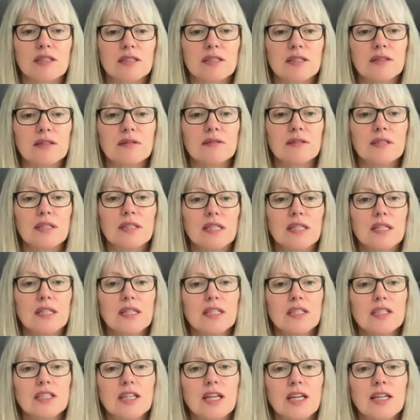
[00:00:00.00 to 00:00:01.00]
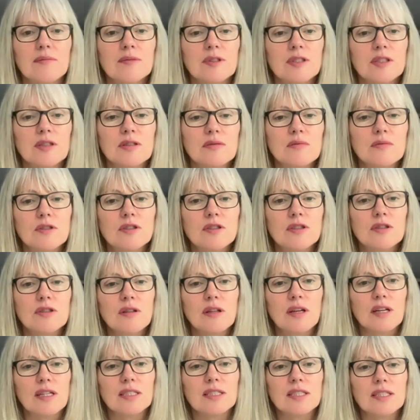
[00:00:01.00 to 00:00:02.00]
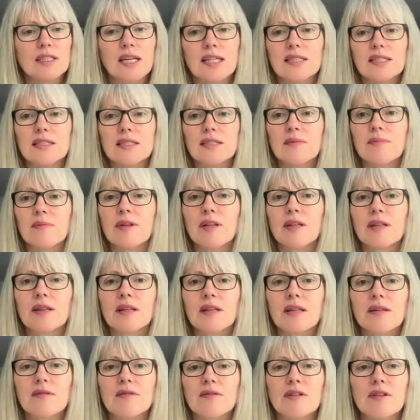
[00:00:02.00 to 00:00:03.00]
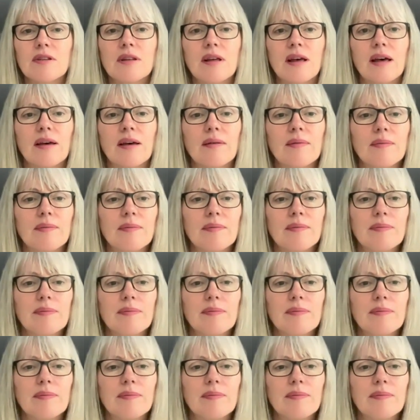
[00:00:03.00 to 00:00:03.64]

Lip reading: So, James, would you like to add something to that?